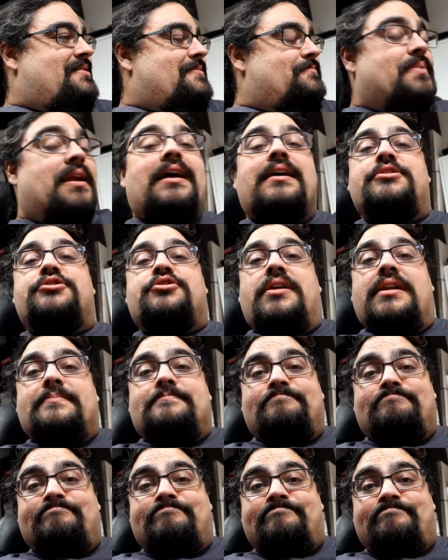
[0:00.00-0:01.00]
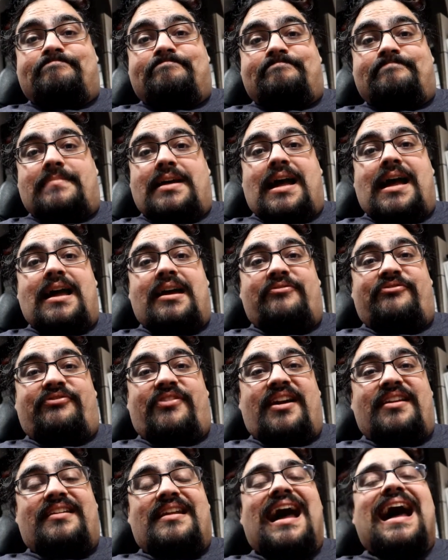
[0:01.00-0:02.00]
But I enjoyed it. I had
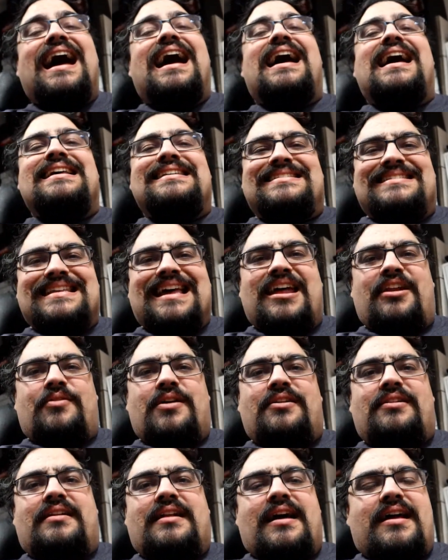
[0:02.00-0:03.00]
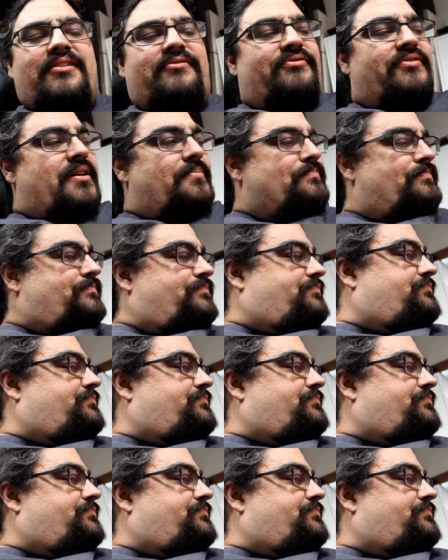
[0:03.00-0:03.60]
fun. I sat around and I had fun.